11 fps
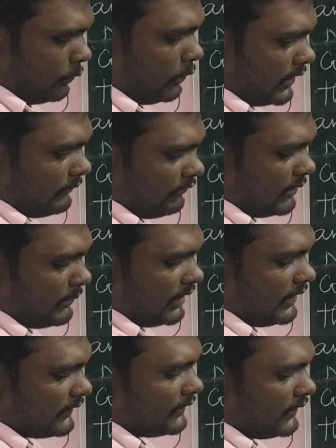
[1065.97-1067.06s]
OM will be
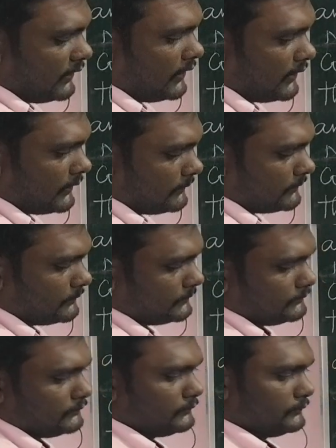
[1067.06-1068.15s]
less than that.
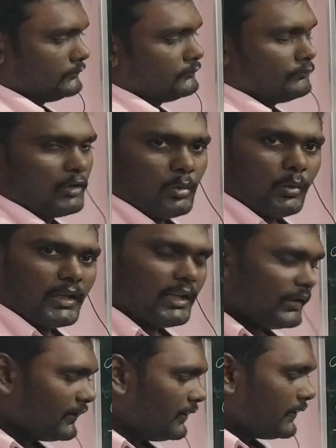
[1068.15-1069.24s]
Why
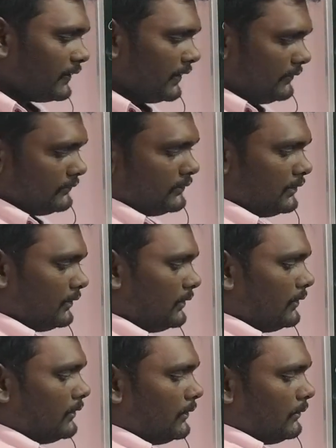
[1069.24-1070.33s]
it is less than?
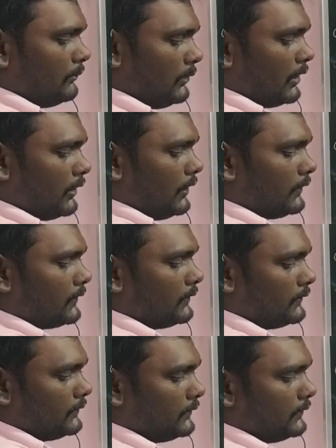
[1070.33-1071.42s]

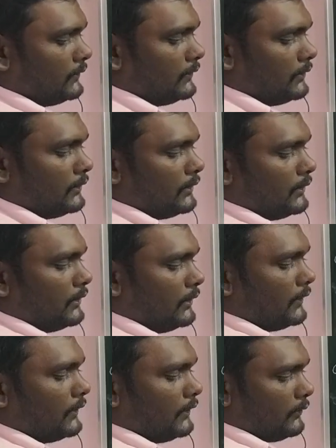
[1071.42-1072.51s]
Because
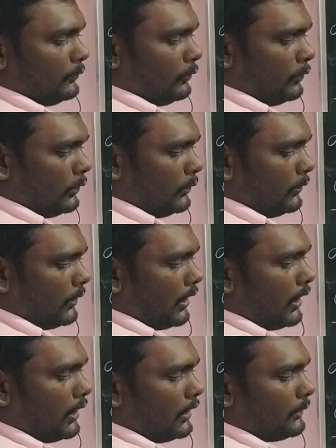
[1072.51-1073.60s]
this is
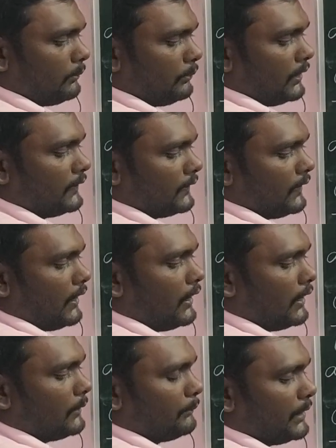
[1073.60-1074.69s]
OR plus
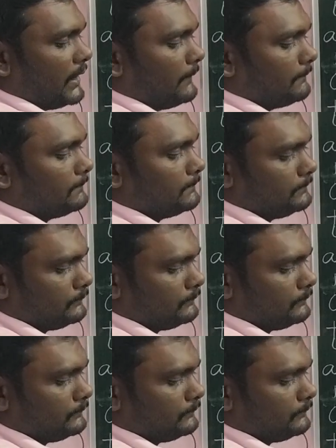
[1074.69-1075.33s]
RP.